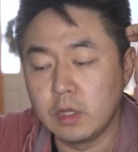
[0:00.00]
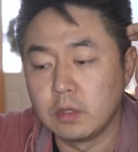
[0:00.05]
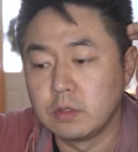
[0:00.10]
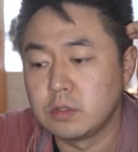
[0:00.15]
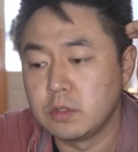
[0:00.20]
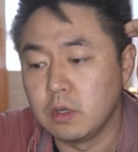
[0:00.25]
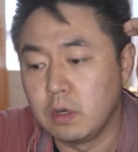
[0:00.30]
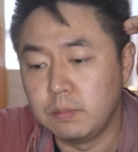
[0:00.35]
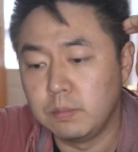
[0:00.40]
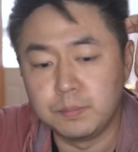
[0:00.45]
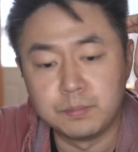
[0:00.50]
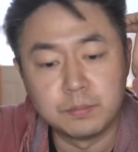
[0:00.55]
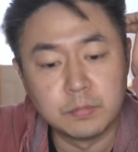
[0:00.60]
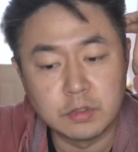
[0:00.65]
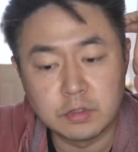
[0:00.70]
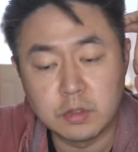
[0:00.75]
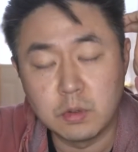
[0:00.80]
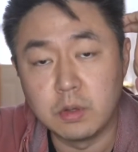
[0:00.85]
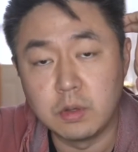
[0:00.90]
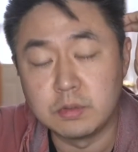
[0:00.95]
So
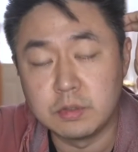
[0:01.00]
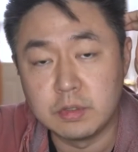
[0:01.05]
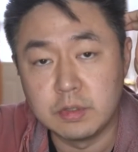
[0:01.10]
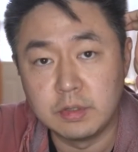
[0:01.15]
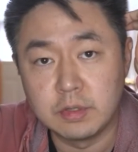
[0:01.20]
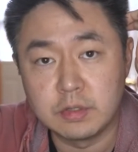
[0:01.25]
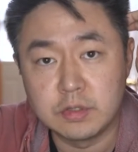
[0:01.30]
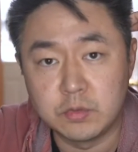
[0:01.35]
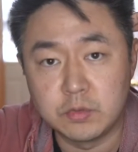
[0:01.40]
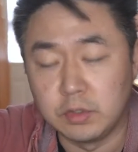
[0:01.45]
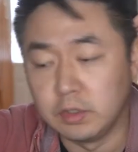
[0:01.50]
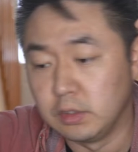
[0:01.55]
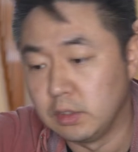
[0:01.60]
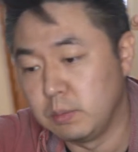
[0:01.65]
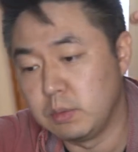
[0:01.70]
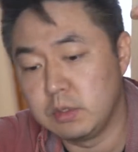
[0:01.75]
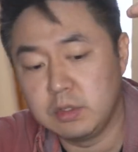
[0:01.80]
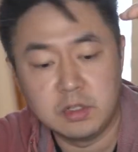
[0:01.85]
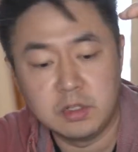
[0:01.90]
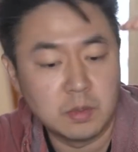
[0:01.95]
let's go on to the next three. Let
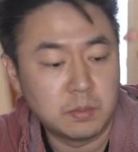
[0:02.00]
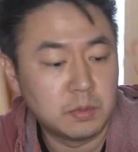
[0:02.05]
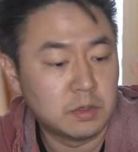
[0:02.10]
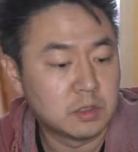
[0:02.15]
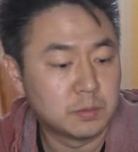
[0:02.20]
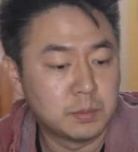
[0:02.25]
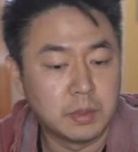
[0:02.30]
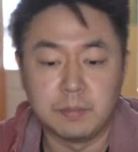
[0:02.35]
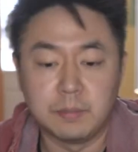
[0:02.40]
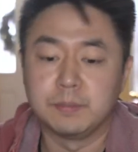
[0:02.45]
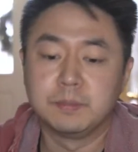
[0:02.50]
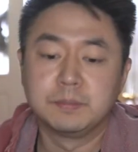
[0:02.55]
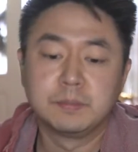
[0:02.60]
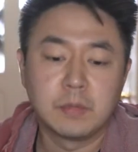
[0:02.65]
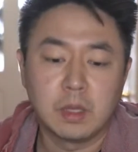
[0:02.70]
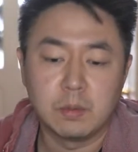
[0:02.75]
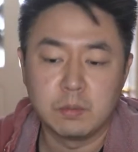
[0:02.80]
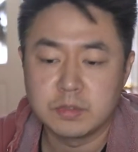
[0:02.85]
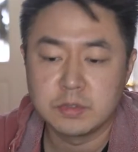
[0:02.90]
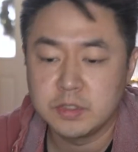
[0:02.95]
me clean up a little bit
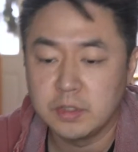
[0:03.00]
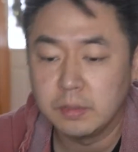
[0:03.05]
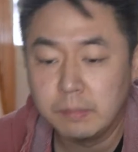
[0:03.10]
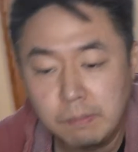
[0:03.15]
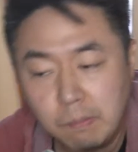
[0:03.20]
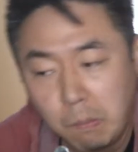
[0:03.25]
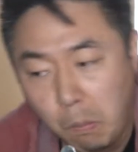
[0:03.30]
and we'll see.